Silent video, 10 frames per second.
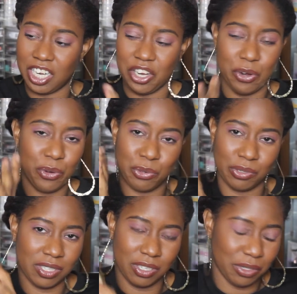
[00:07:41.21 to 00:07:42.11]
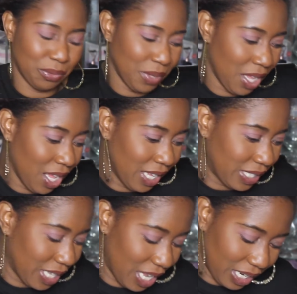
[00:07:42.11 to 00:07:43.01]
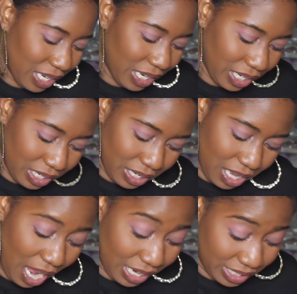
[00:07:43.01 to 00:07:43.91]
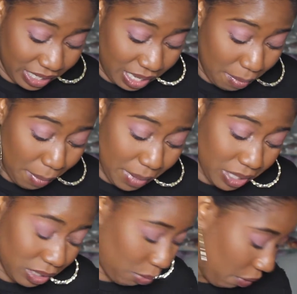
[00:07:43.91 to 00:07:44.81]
They're old, so it's not like... I did get my money's